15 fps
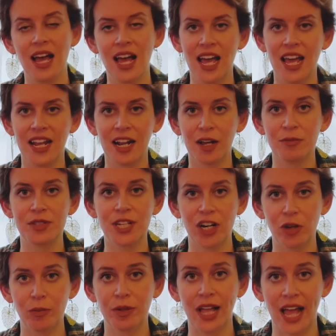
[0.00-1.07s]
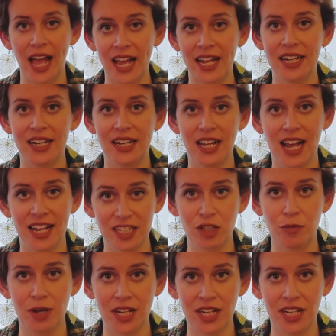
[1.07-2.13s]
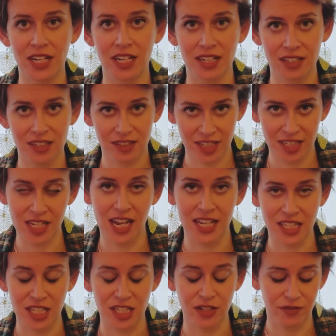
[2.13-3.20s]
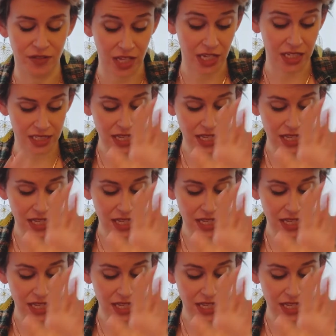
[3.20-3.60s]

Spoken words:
and I'm terrible at estimating the sizes of things.